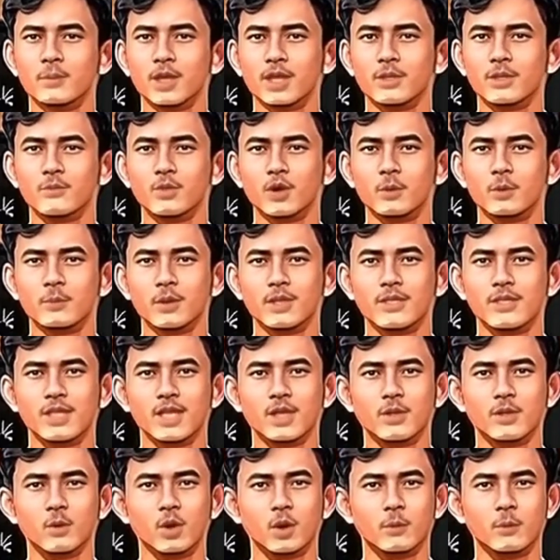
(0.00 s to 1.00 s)

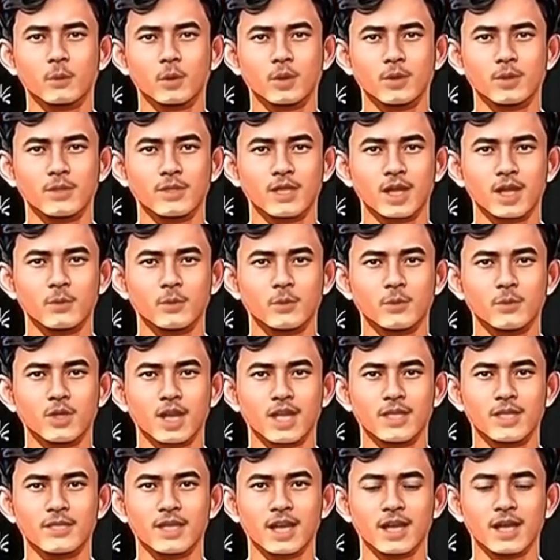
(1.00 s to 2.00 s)
Information Systems
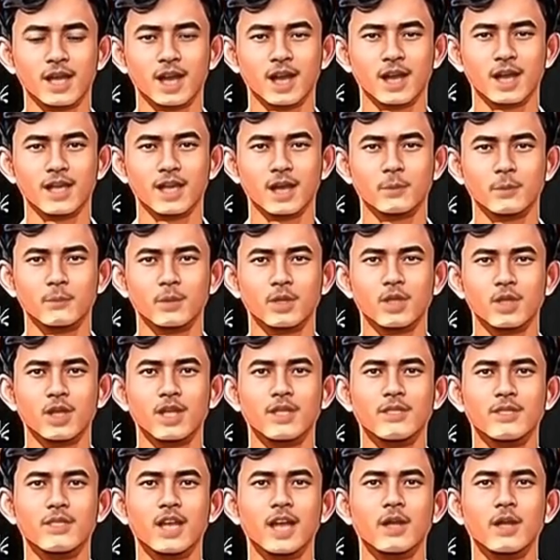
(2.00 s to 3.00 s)
Study Program.
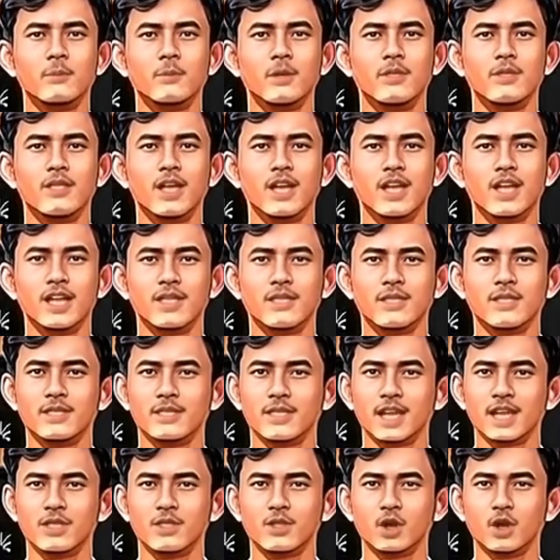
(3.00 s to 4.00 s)
In this
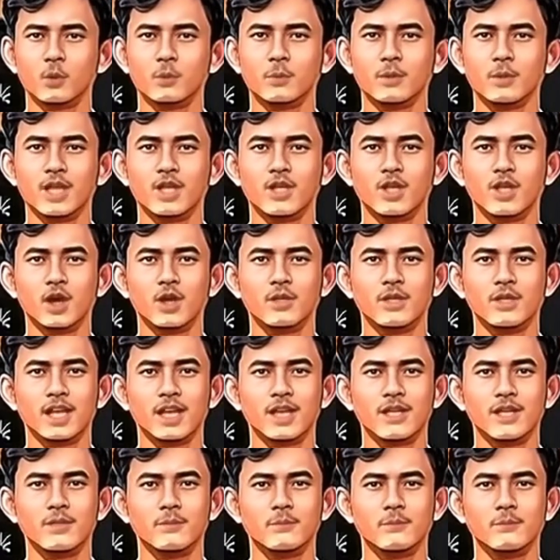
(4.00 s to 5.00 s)
video I will
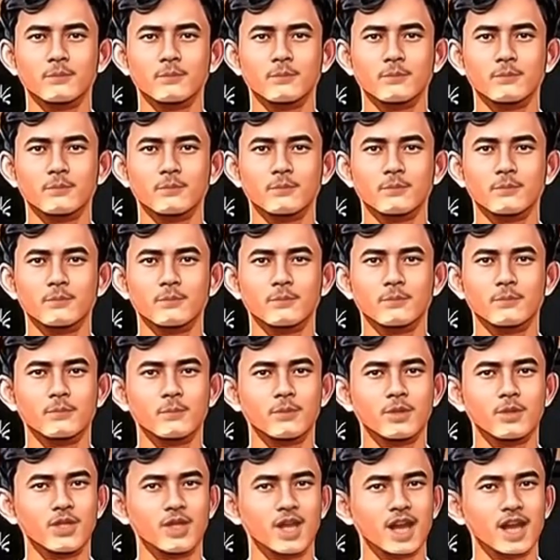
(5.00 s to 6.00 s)
explain about Business
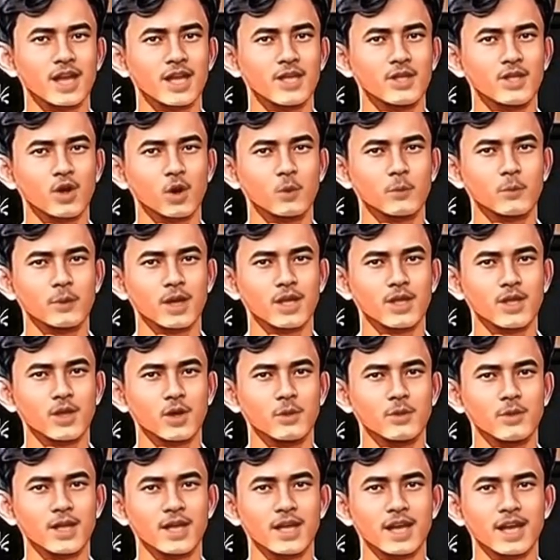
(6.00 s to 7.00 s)
Continuity
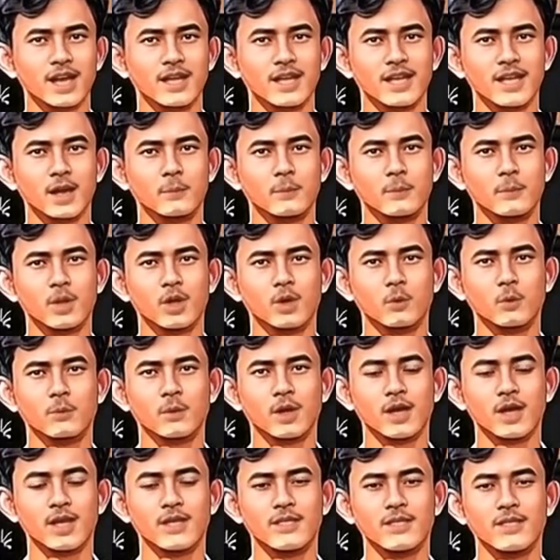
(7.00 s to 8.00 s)
Audit and Disaster
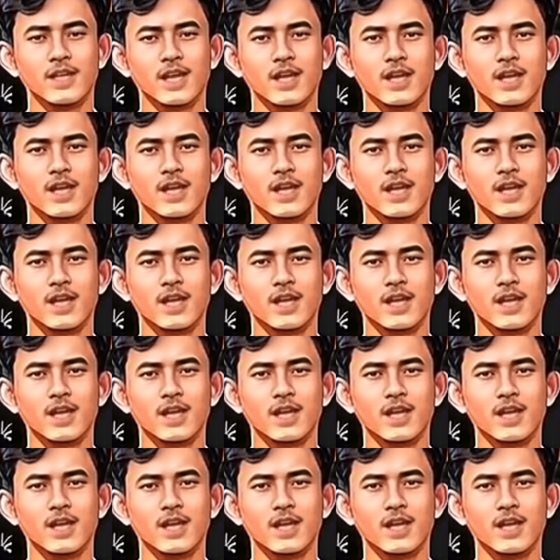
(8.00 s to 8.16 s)
Recovery.